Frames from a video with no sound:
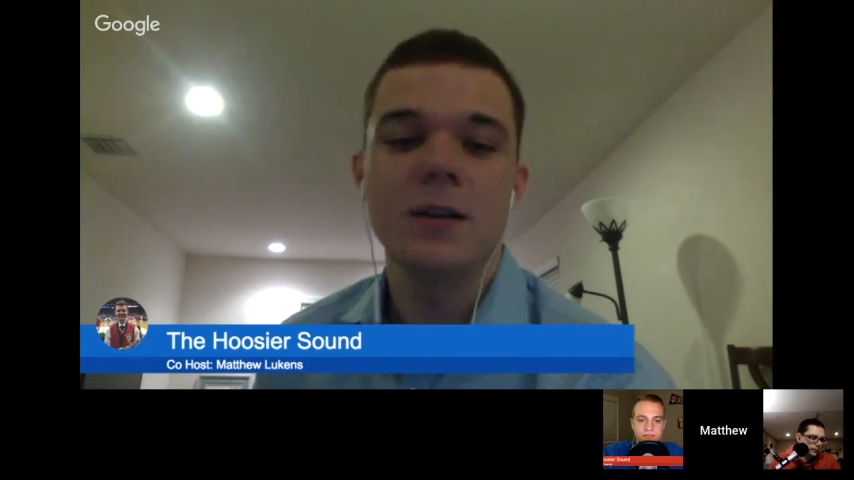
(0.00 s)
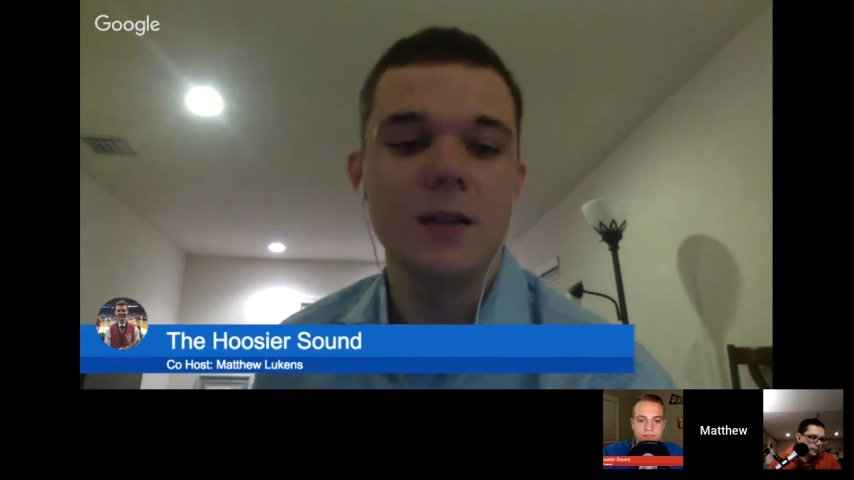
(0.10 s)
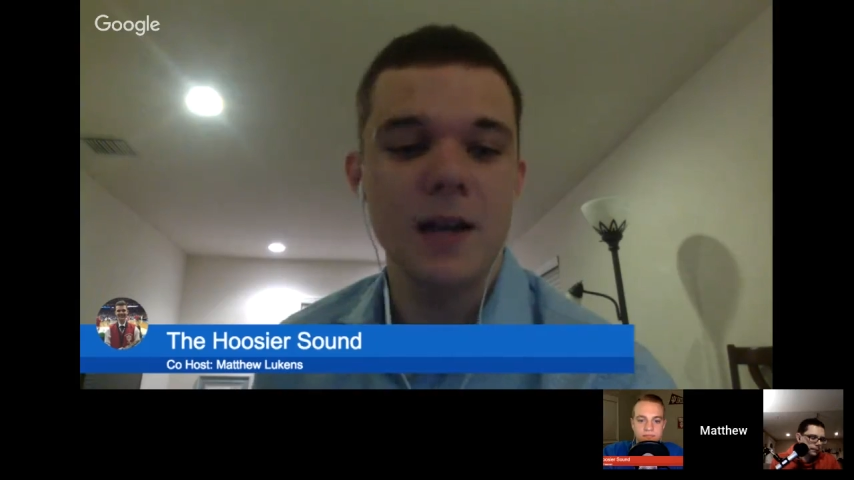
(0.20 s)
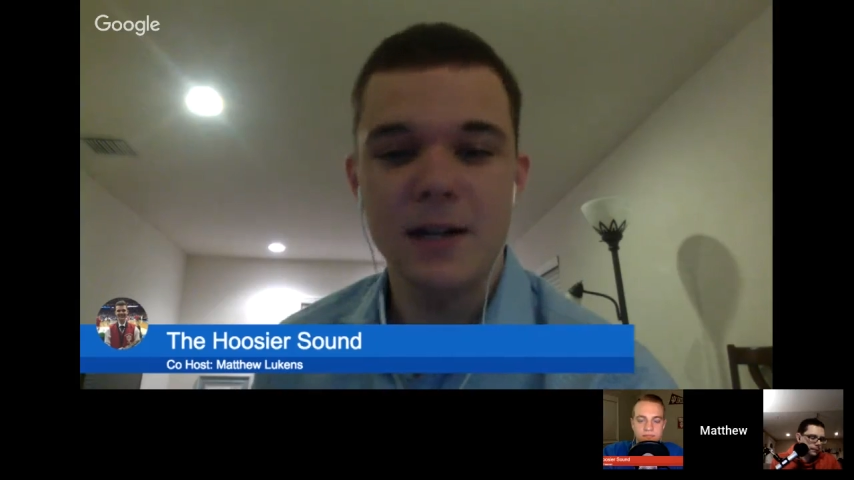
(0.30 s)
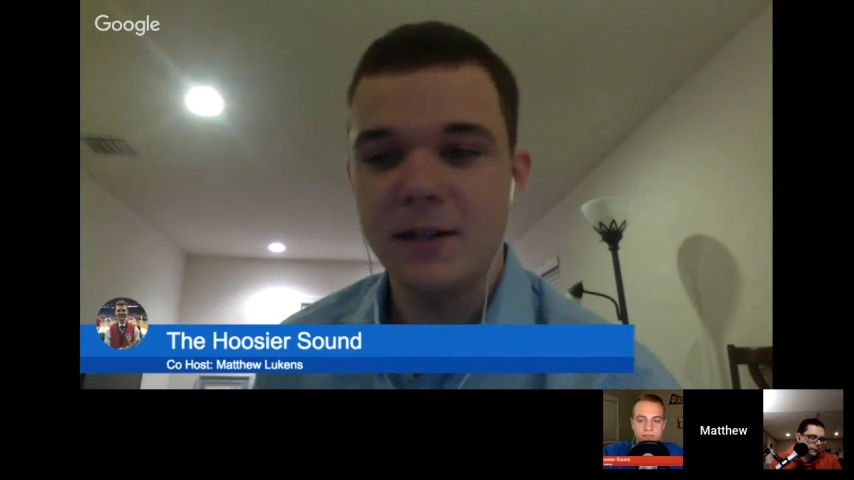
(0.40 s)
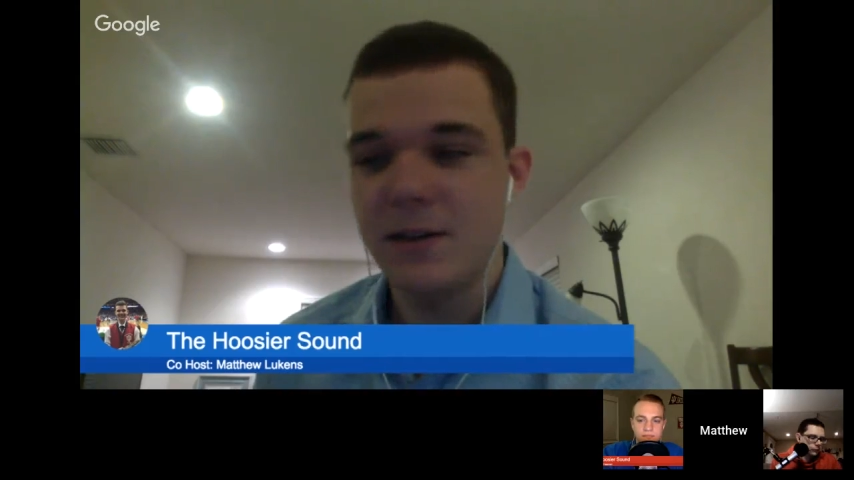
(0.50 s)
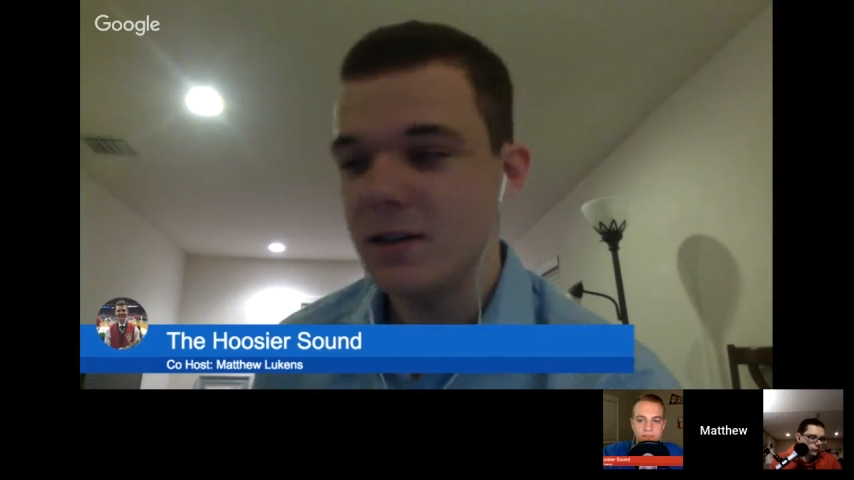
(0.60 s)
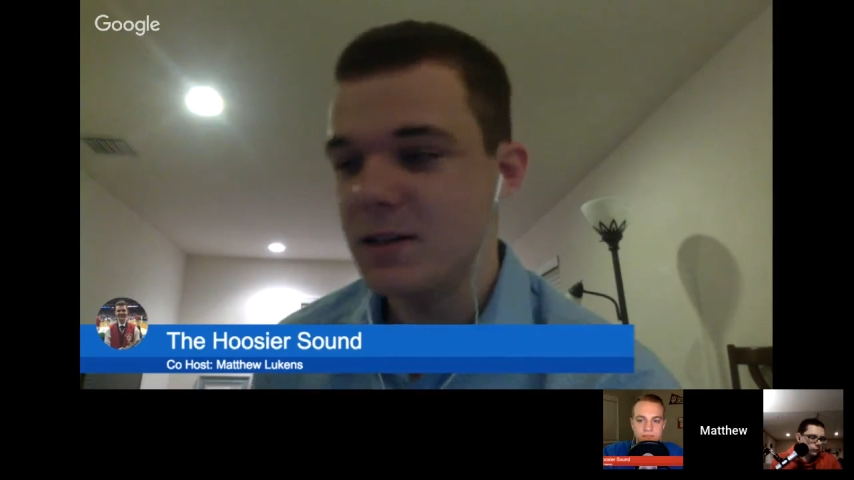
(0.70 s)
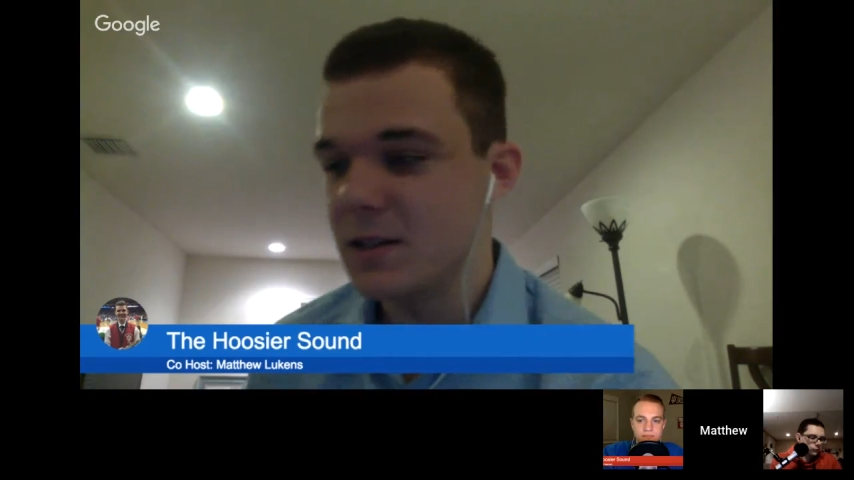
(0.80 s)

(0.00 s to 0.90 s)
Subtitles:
Andy, thoughts?